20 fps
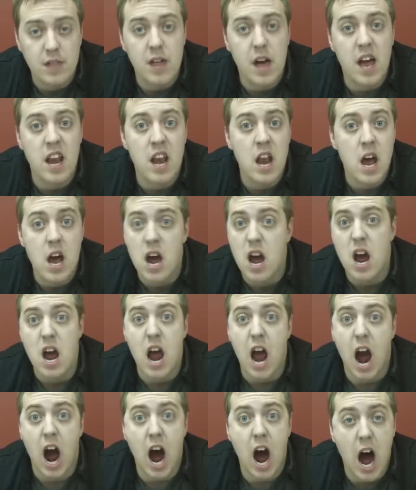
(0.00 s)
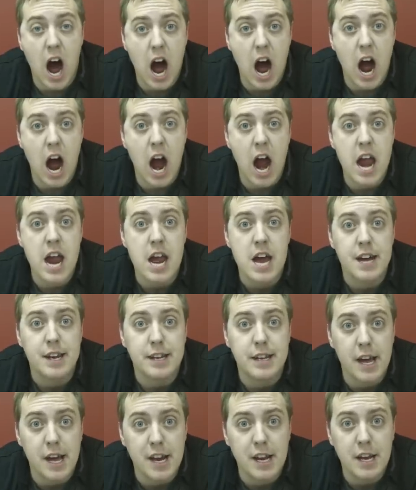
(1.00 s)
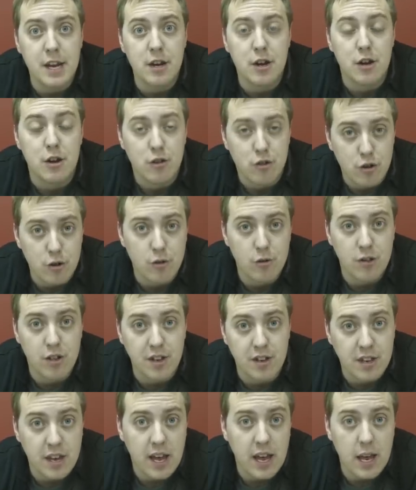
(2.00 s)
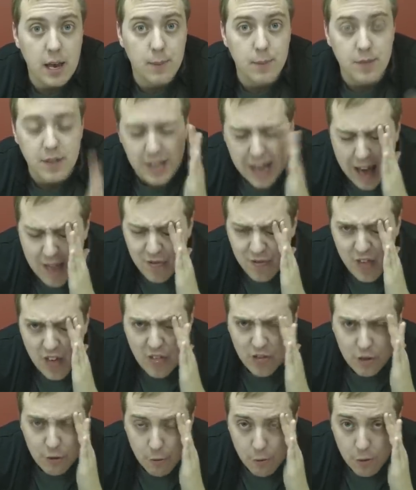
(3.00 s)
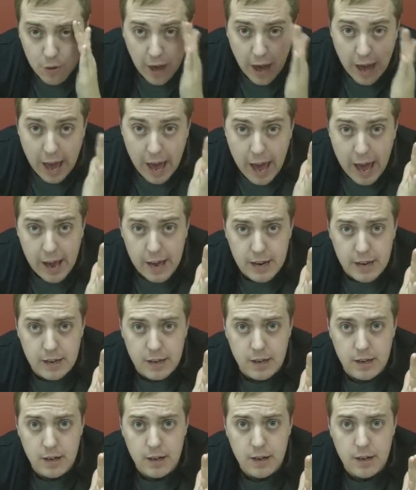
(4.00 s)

then I didn't choose the teams. Get that through the head.